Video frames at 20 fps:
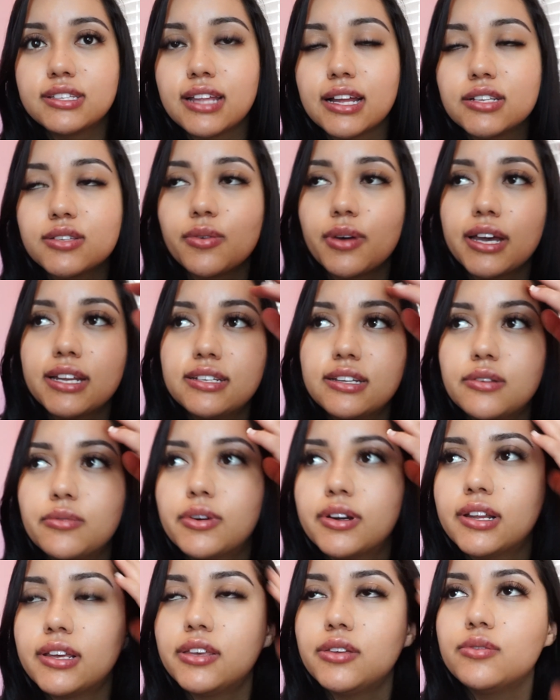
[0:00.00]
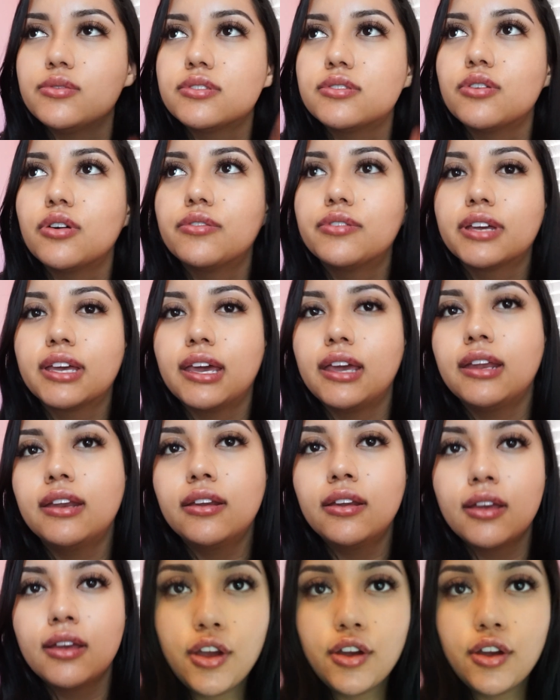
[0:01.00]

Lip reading: That's why I didn't want to use Novocaine.